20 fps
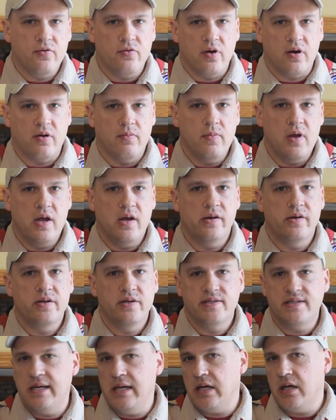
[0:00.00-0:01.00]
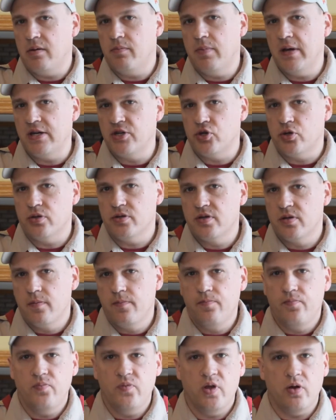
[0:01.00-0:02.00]
recommend taking pictures.
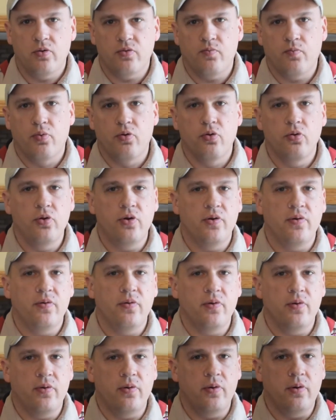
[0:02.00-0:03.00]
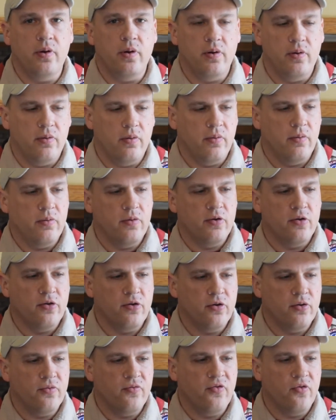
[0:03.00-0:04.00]
You know, for
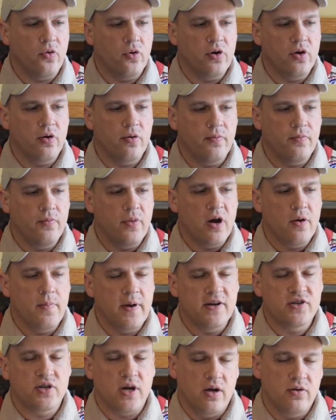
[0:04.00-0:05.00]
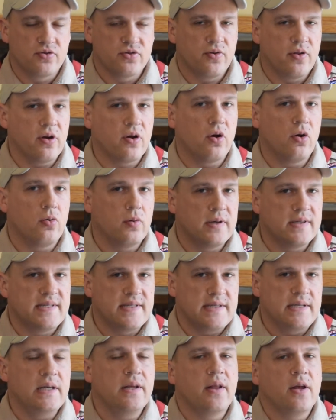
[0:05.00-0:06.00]
your merit badge counselor, they're going to want to
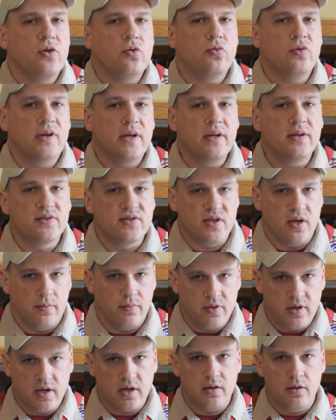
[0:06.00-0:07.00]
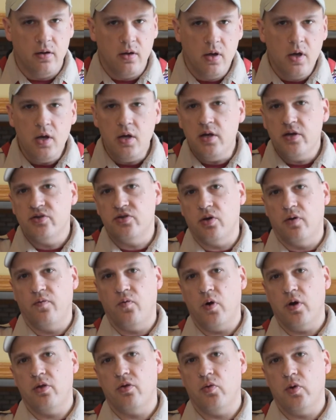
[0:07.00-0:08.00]
see that you did something. So if
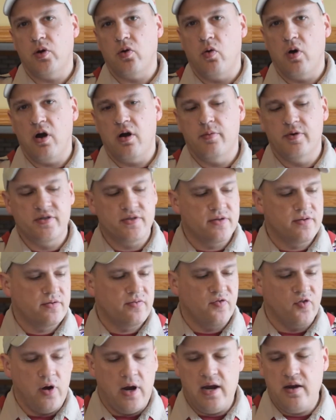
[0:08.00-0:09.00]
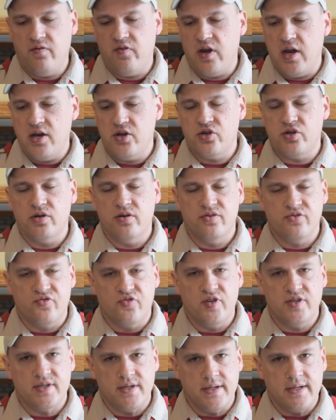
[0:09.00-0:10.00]
one of the requirements for aviation is
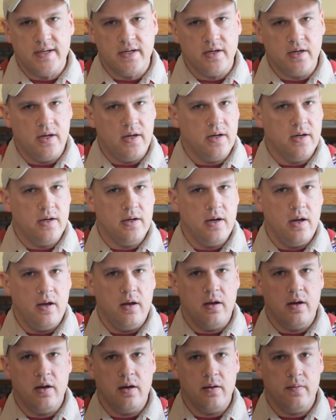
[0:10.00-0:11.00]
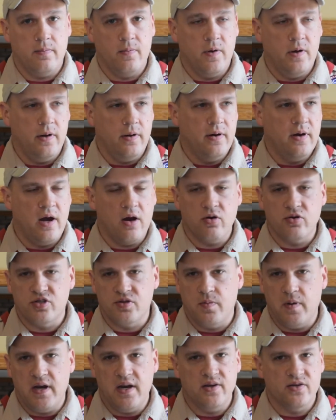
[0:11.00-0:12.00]
visiting an
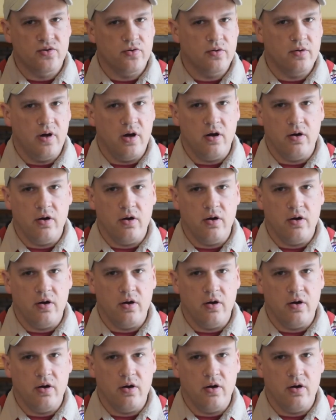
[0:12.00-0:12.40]
aerospace or